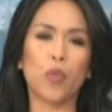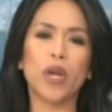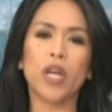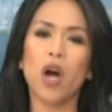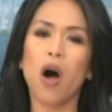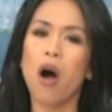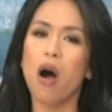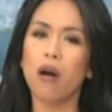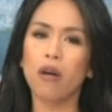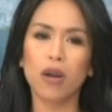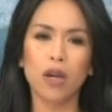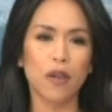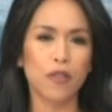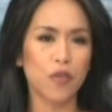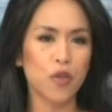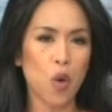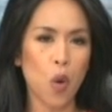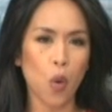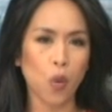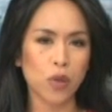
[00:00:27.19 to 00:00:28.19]
We are, of
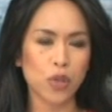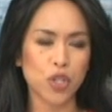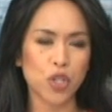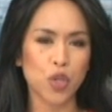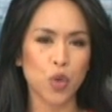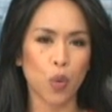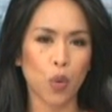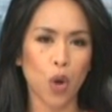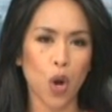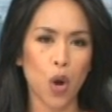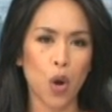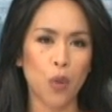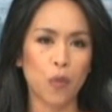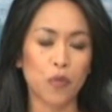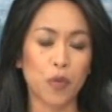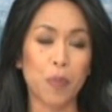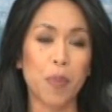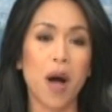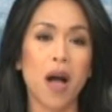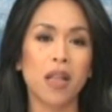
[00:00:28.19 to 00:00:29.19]
course, your home
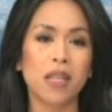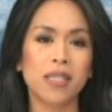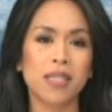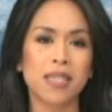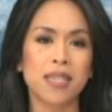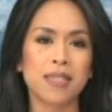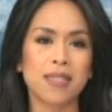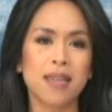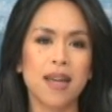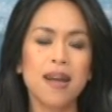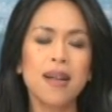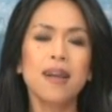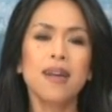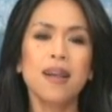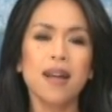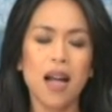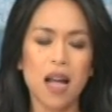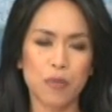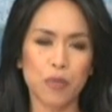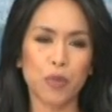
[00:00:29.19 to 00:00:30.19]
for politics.
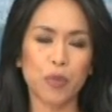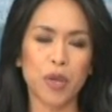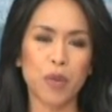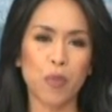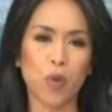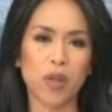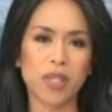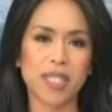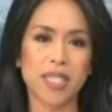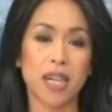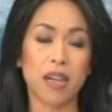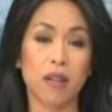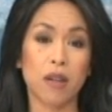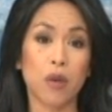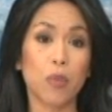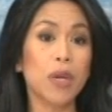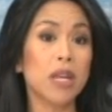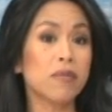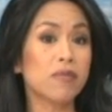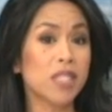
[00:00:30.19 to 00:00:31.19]
I'm Marie Mortera.
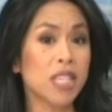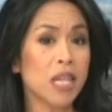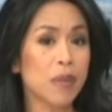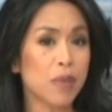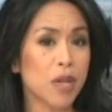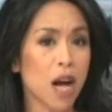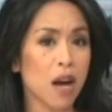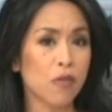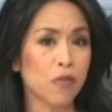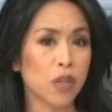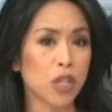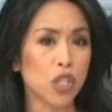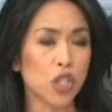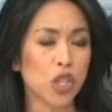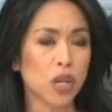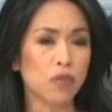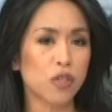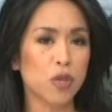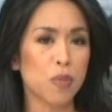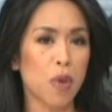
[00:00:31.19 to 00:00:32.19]
We have team coverage
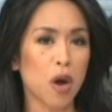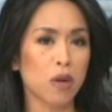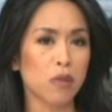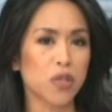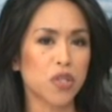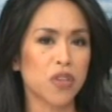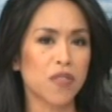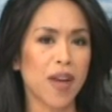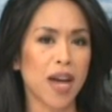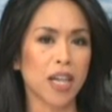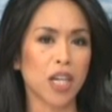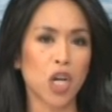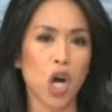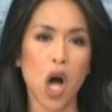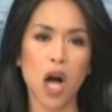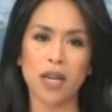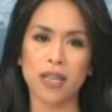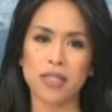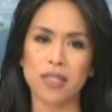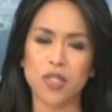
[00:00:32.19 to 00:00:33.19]
of tomorrow's Nevada
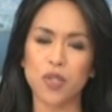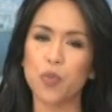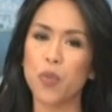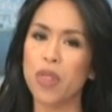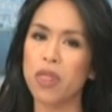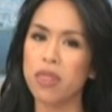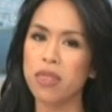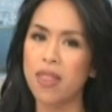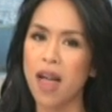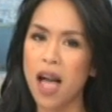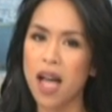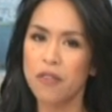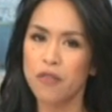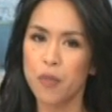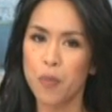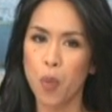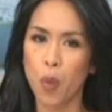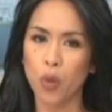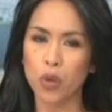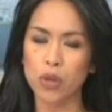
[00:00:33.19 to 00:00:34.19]
caucus with live
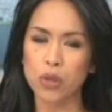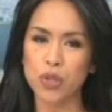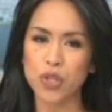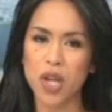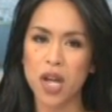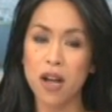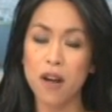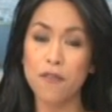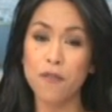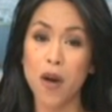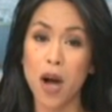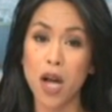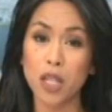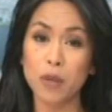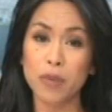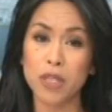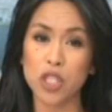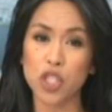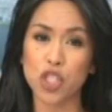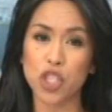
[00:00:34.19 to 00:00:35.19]
reporters
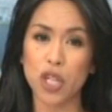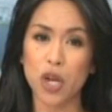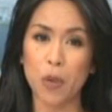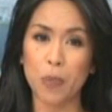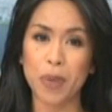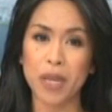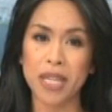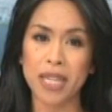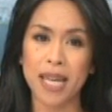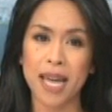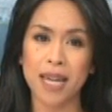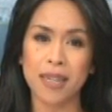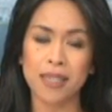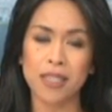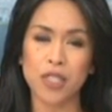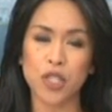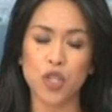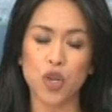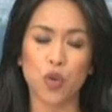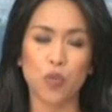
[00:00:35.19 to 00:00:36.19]
following the GOP
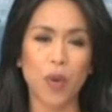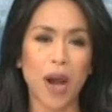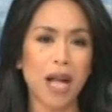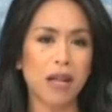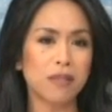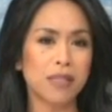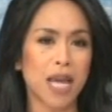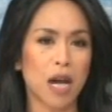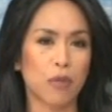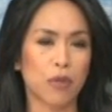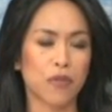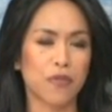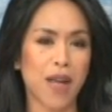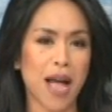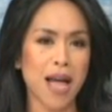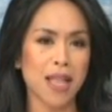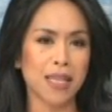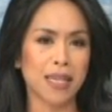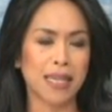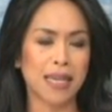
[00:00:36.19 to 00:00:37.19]
candidates around our
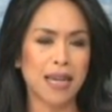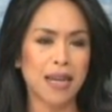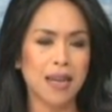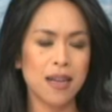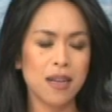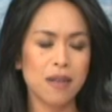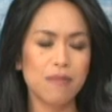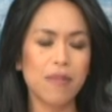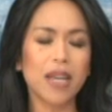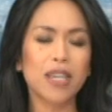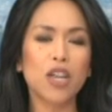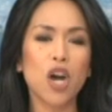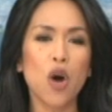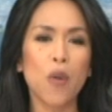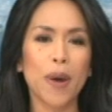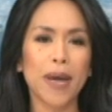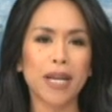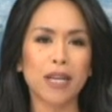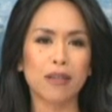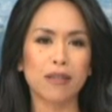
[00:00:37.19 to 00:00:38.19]
valley. My
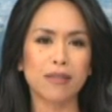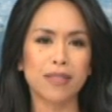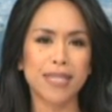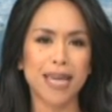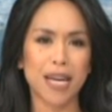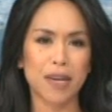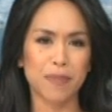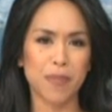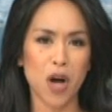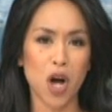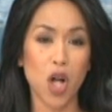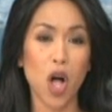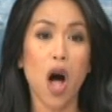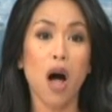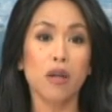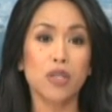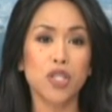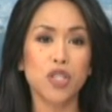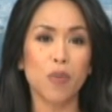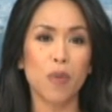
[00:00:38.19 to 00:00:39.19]
co-anchor, Dan Ball,
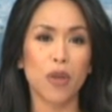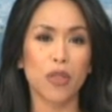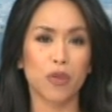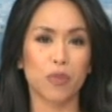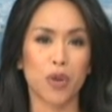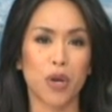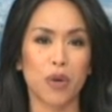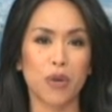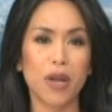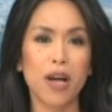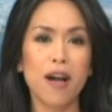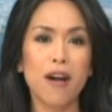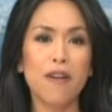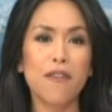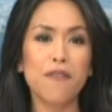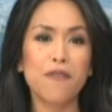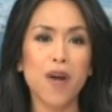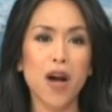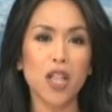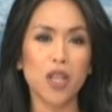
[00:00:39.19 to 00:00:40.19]
also on the road
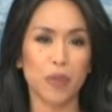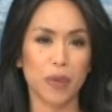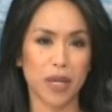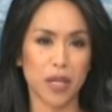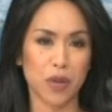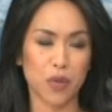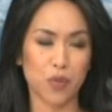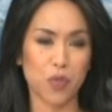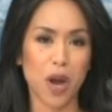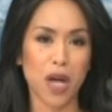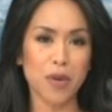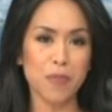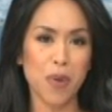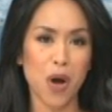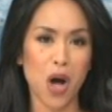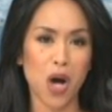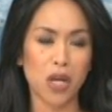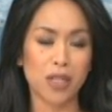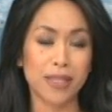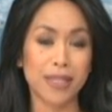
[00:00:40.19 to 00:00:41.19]
following Ron
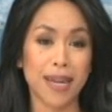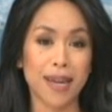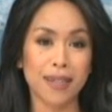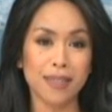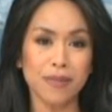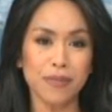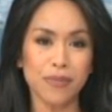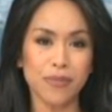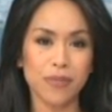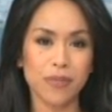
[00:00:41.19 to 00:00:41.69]
Paul. Dan?